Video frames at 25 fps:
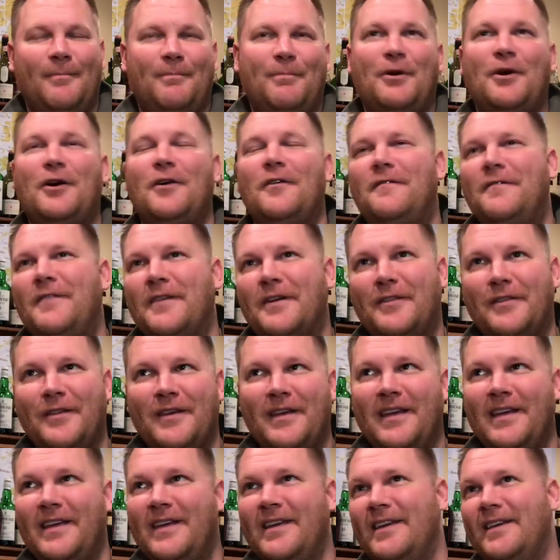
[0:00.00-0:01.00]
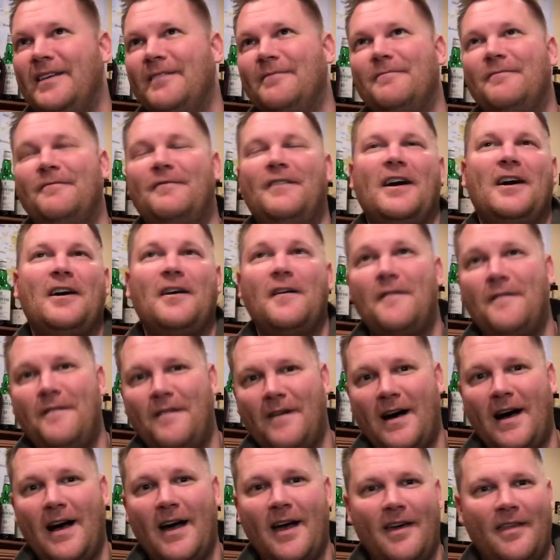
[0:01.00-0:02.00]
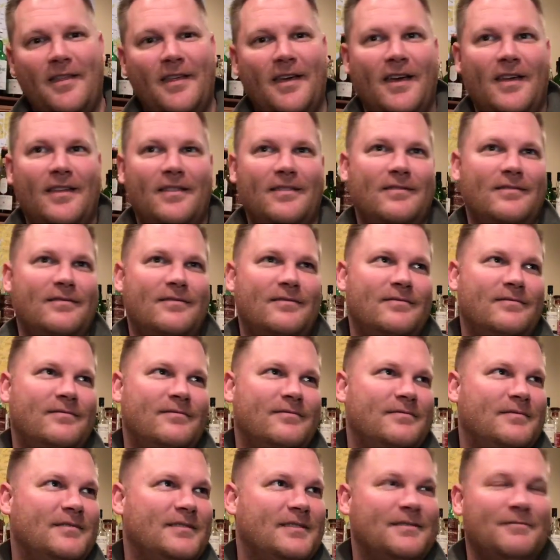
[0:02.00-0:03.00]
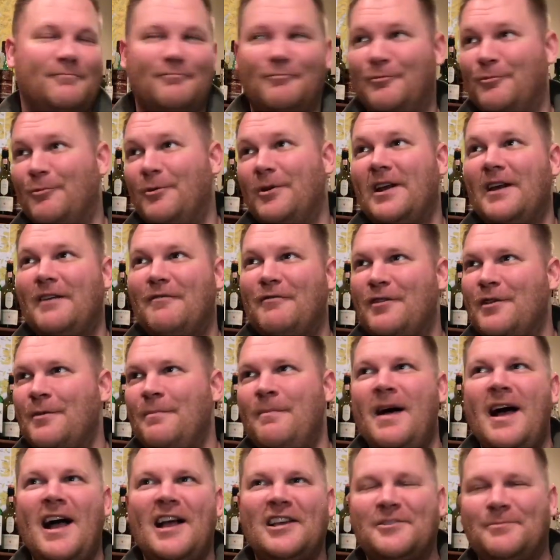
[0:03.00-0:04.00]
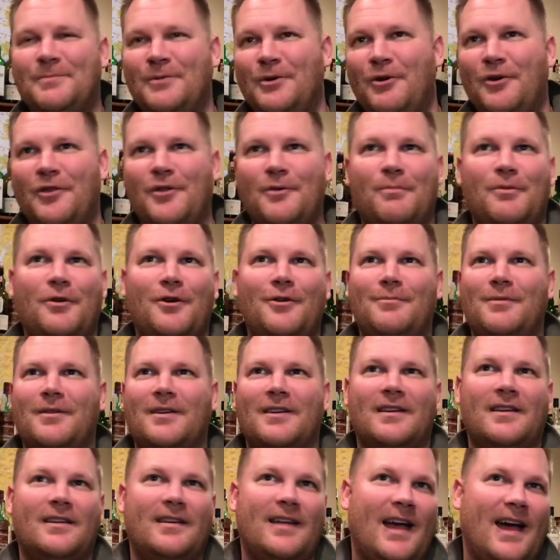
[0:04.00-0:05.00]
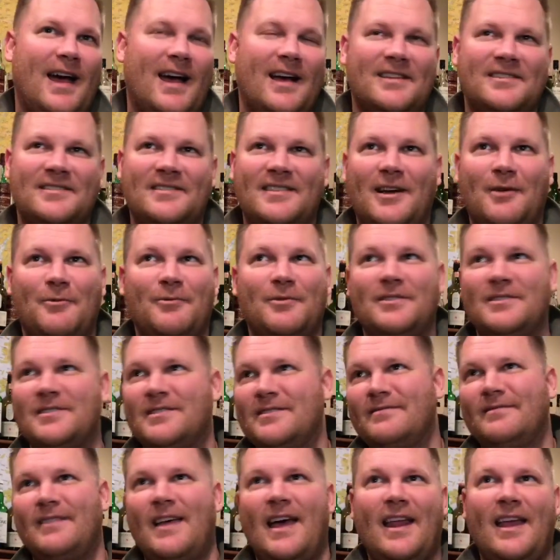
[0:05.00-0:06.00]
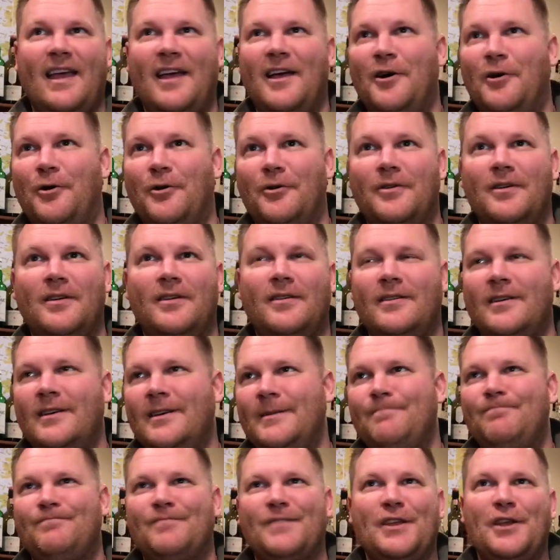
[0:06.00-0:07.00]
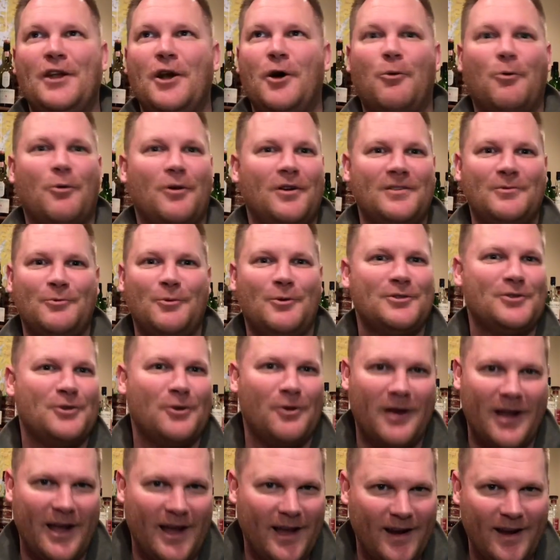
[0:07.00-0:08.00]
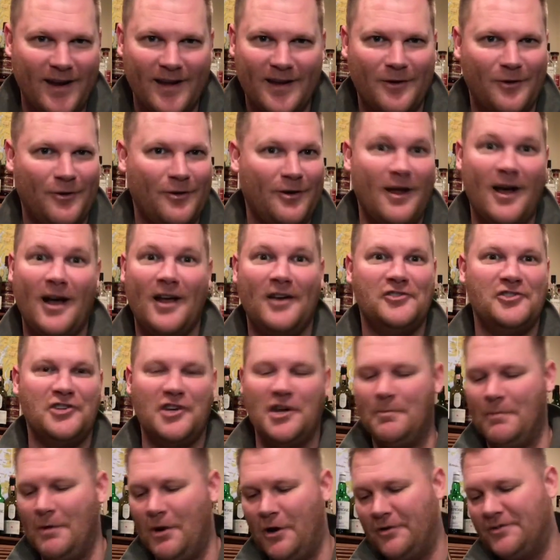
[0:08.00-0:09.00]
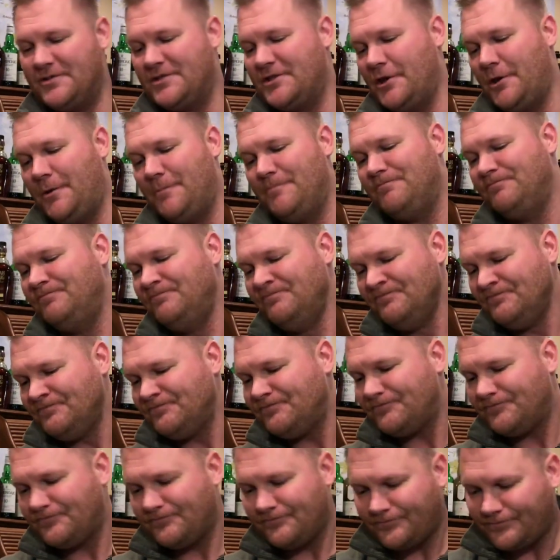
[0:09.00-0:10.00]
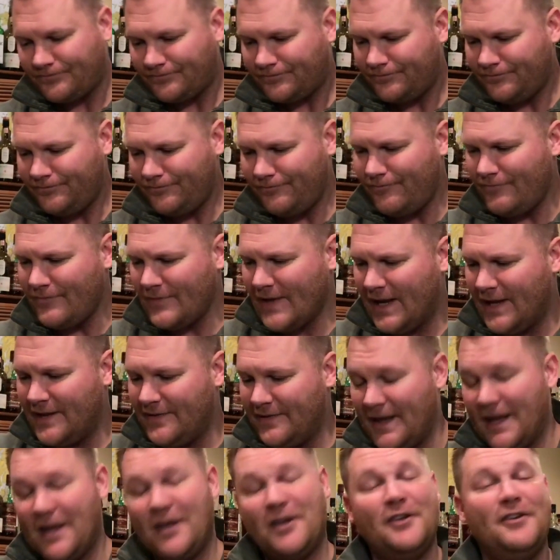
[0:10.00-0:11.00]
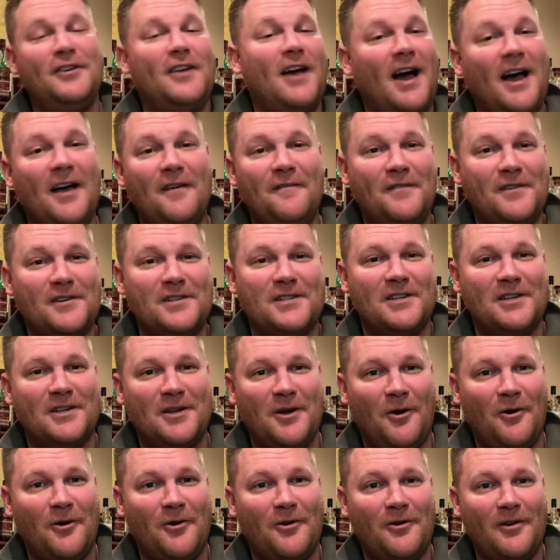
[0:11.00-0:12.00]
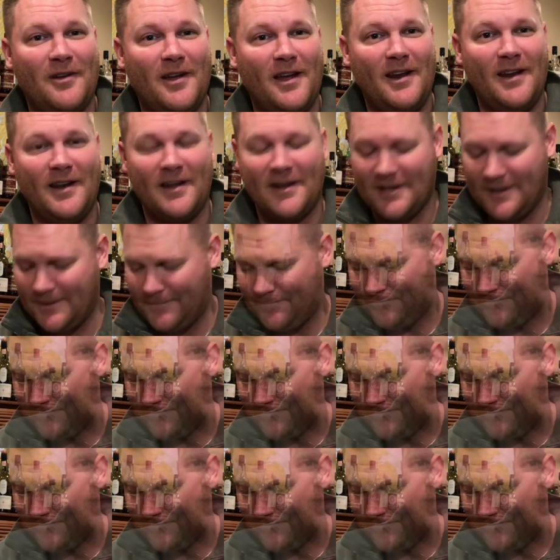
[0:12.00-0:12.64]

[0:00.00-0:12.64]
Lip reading: perfectly verify that whatever the mash bill in the bourbon cask that it held, you know, where it was organic or non-GMO, so they could not officially call it organic.